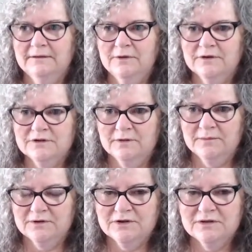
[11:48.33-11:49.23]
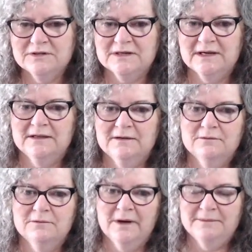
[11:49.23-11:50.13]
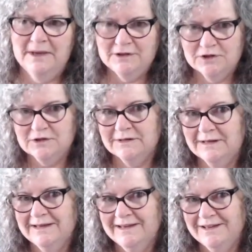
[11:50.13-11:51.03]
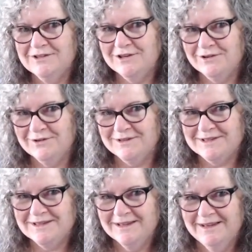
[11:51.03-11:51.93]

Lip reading: workshop on Tuesday that mentioned insurance